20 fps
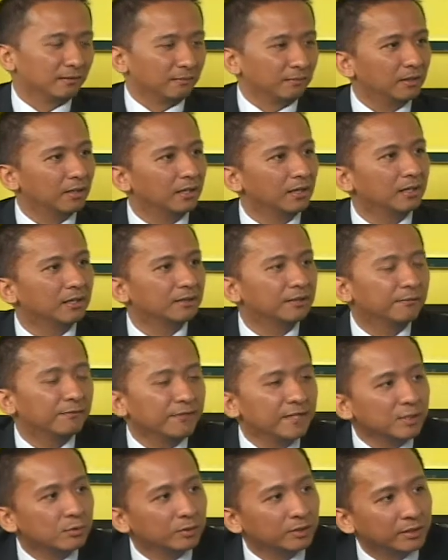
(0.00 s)
the
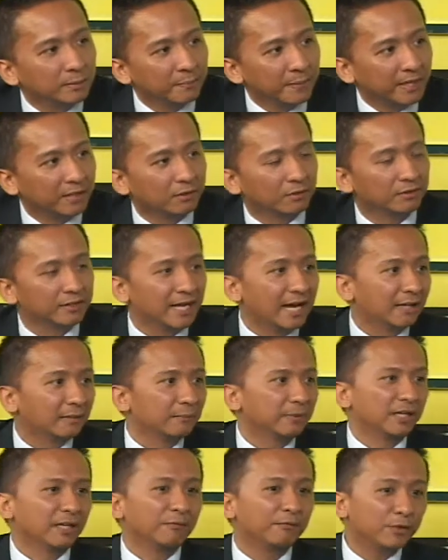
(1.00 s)
fees will depend on that.
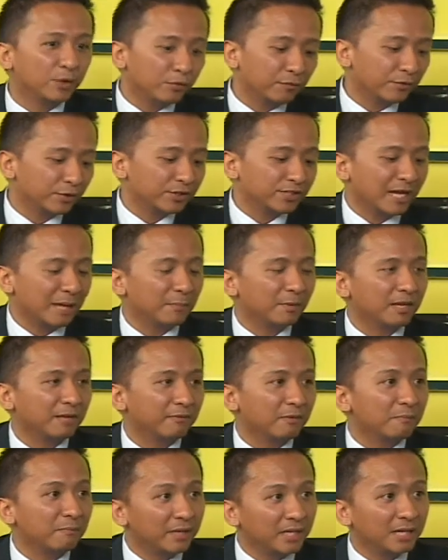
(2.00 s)
But if you, for example,
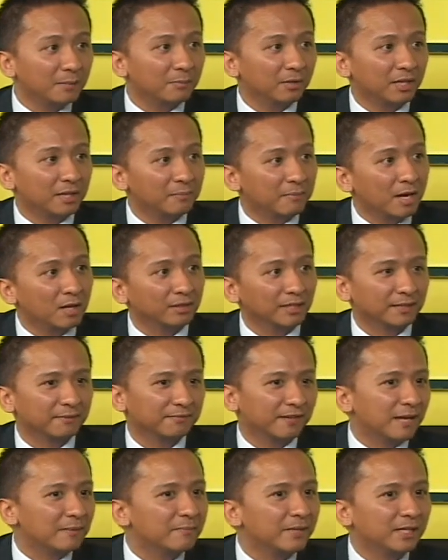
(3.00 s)
have a minimal amount like
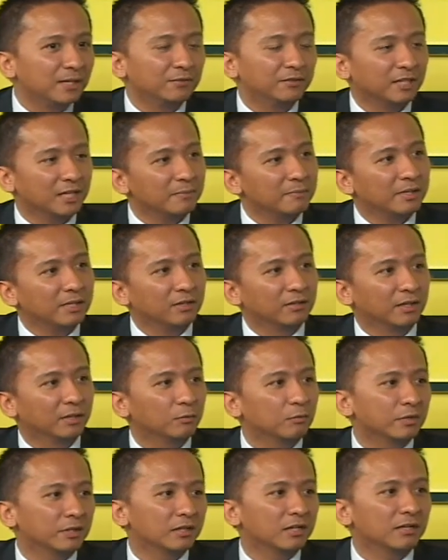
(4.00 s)
5 million, 3 million,
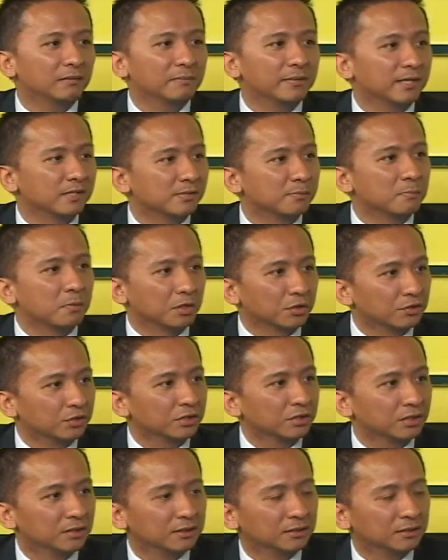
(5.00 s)
it would not be as much.